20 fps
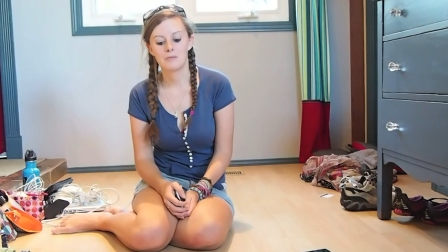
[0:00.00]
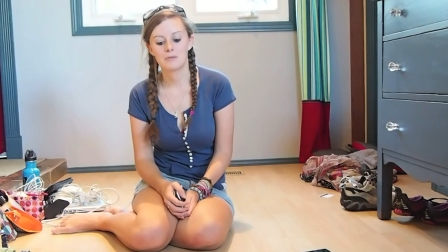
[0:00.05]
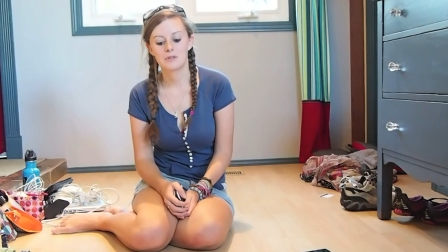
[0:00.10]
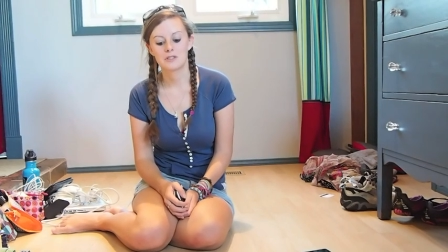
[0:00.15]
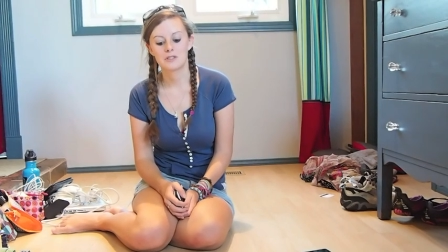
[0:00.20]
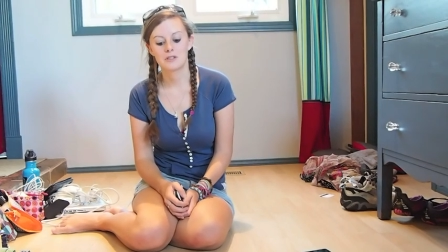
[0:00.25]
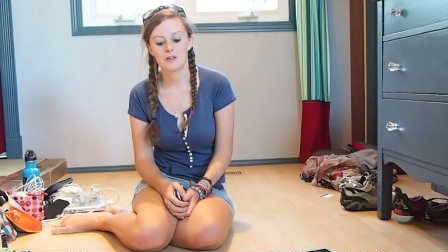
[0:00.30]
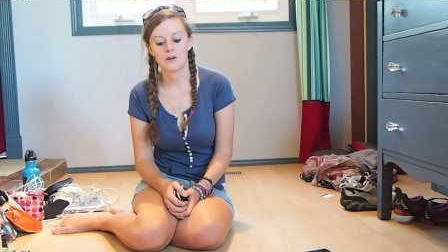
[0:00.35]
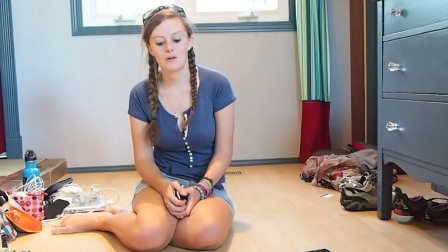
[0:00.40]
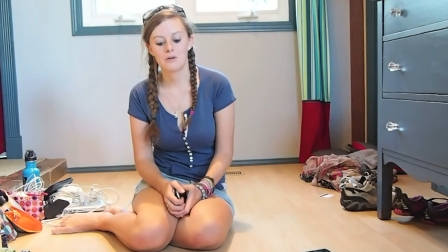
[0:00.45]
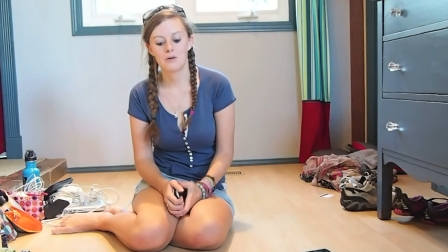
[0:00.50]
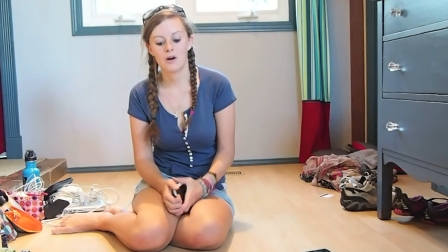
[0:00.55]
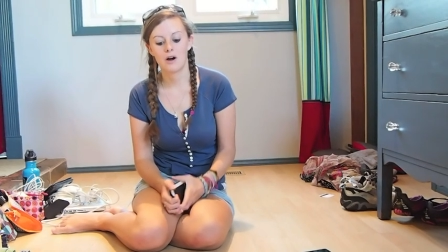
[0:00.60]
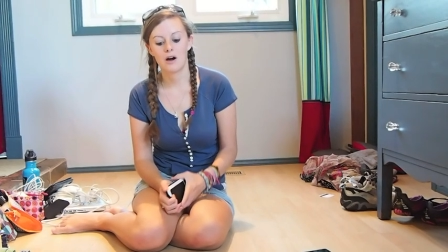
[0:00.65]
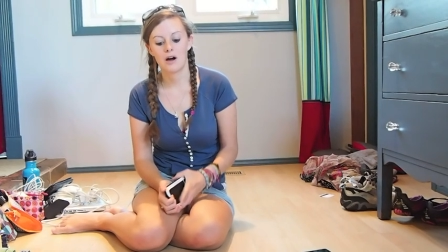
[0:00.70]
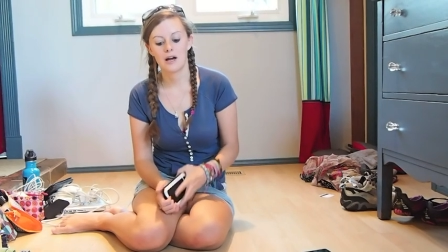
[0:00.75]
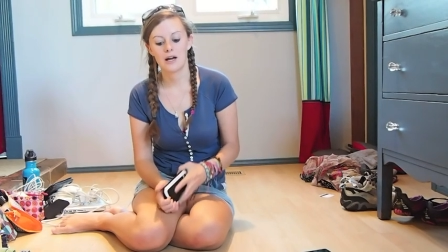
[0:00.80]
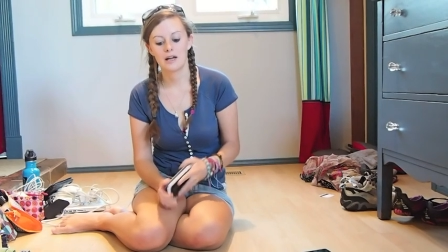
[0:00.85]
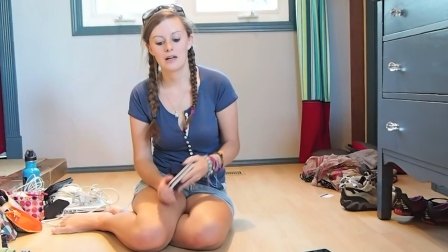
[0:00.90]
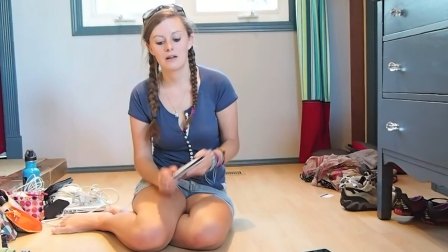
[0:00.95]
So
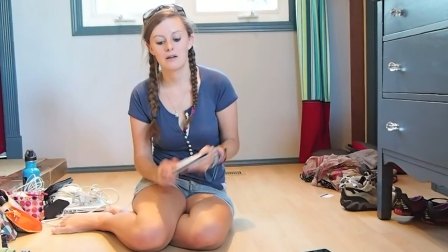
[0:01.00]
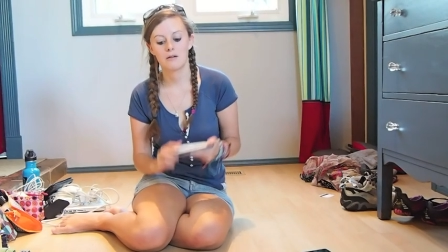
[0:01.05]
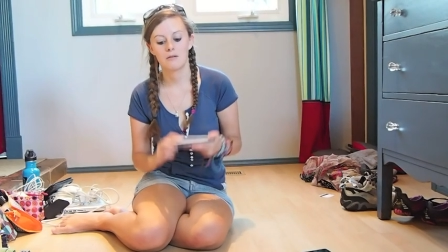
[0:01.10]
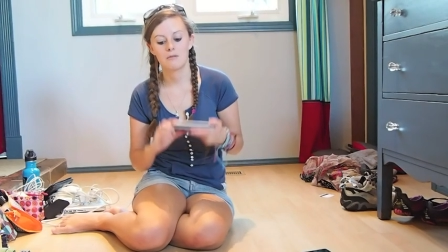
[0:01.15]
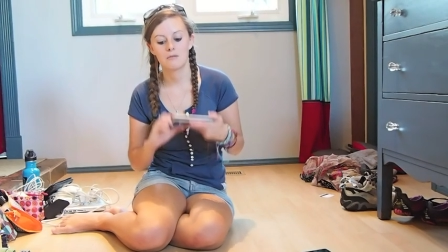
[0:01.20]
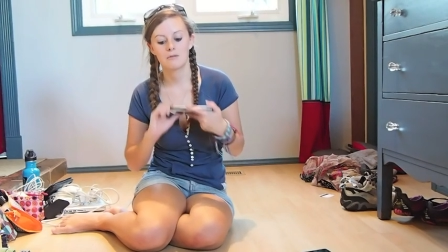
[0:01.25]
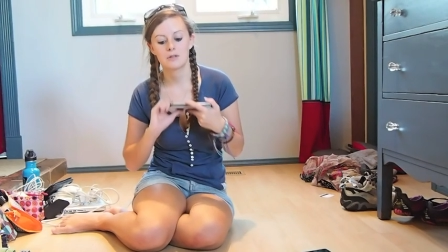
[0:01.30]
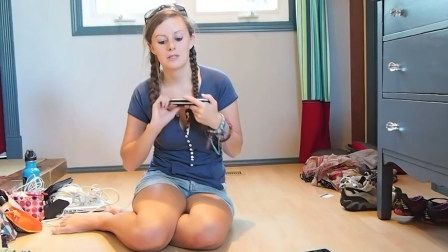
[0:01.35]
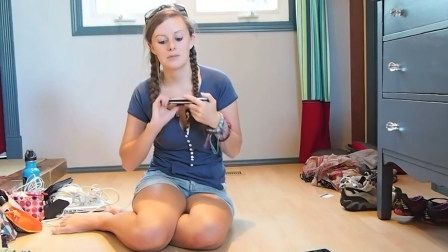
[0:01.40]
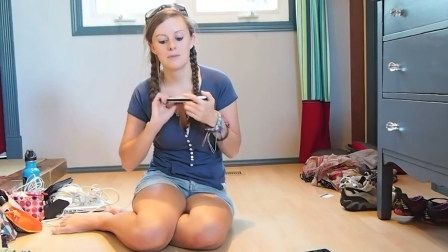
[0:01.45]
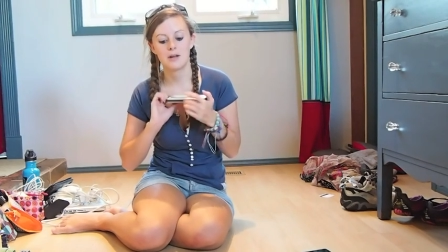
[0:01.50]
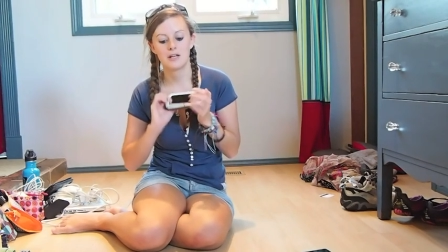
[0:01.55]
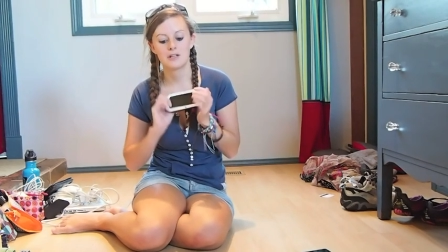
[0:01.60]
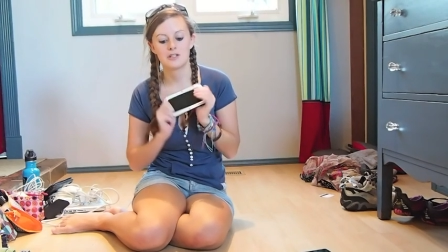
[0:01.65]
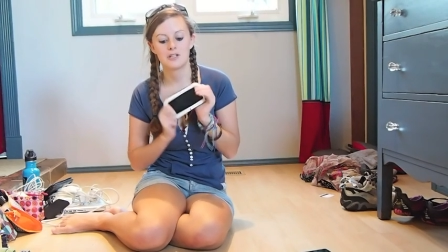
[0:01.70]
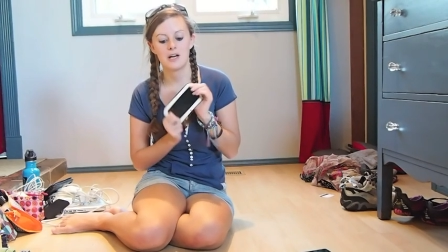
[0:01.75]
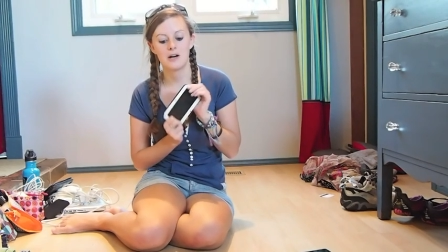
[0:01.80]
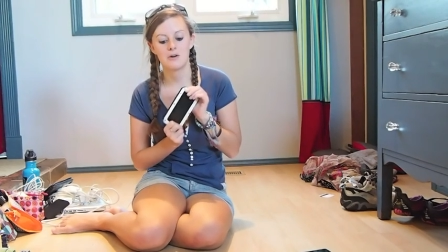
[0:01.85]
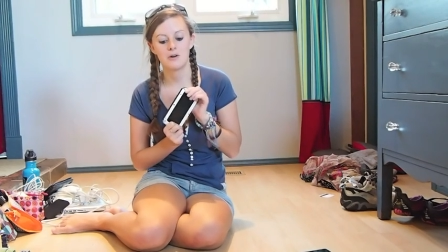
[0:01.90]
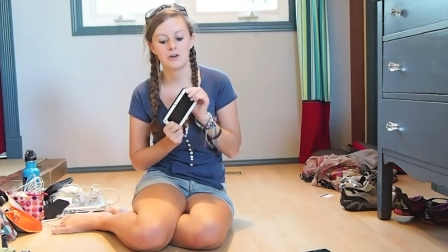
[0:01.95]
I
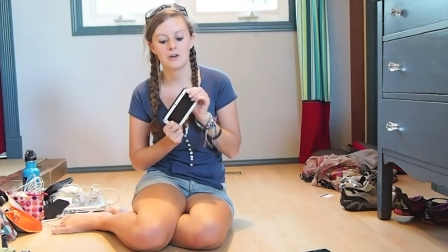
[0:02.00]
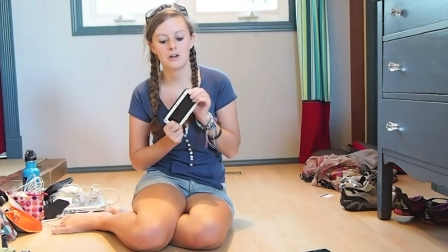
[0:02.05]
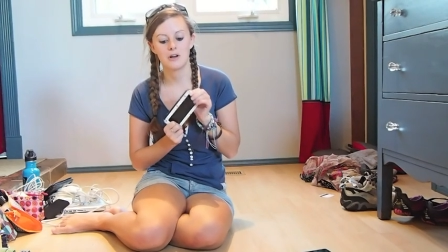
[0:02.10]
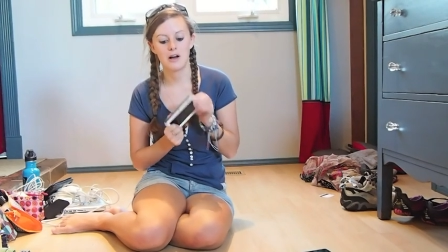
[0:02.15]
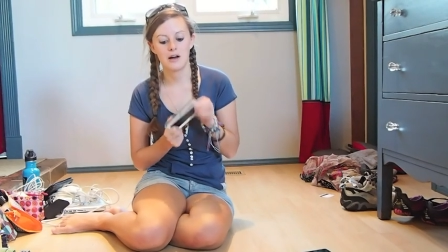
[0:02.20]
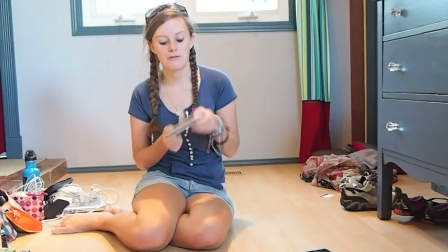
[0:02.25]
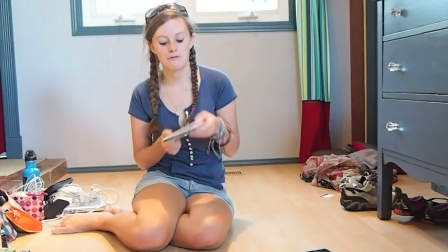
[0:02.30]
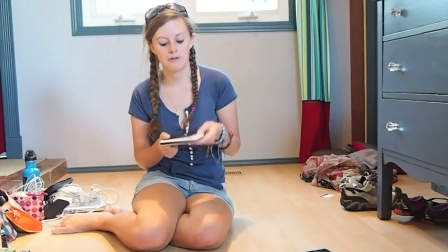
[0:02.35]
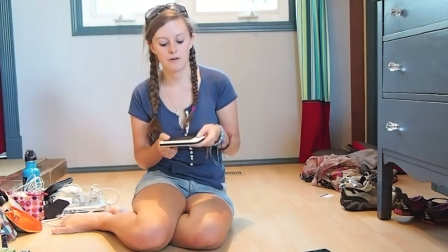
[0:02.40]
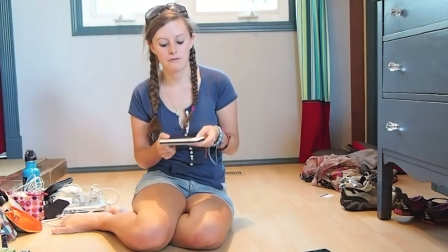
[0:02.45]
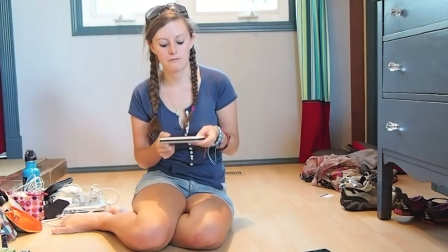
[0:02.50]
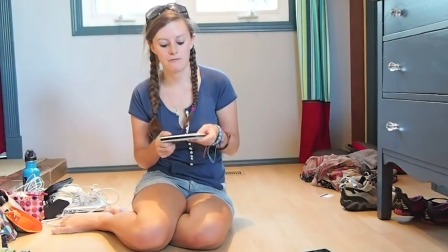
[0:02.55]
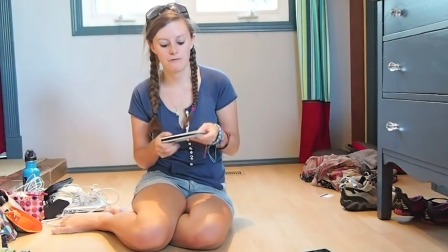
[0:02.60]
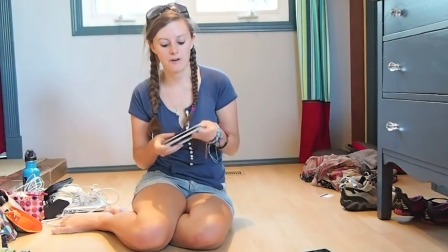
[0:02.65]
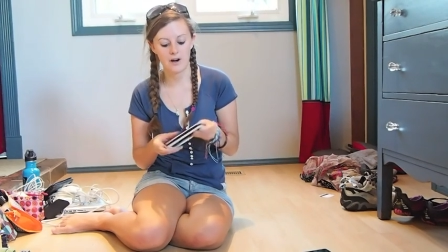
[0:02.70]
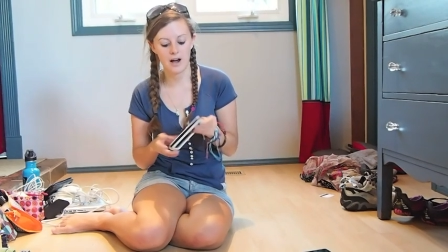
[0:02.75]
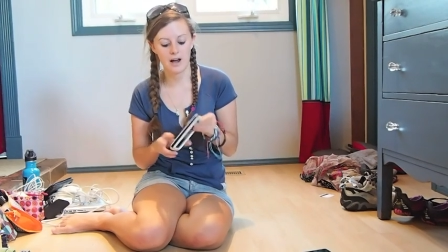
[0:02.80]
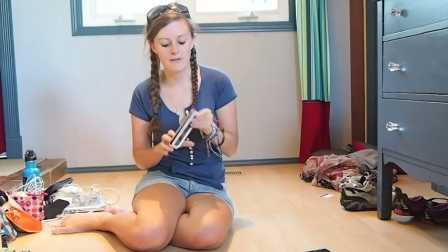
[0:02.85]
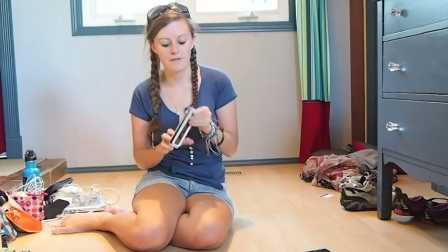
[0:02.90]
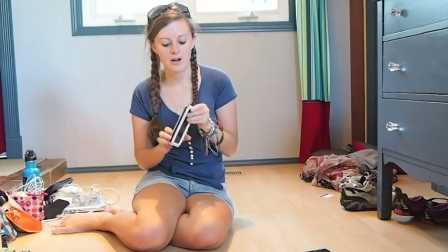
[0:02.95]
splashed out on an iPhone
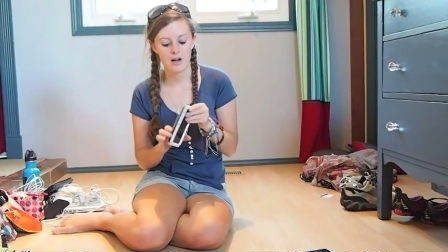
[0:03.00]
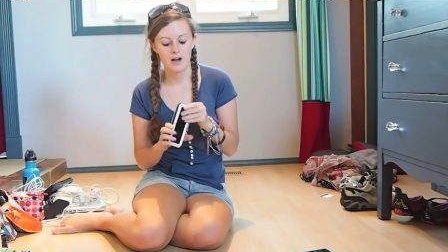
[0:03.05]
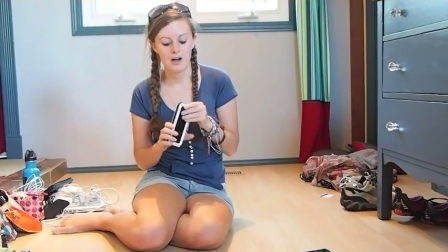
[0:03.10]
5.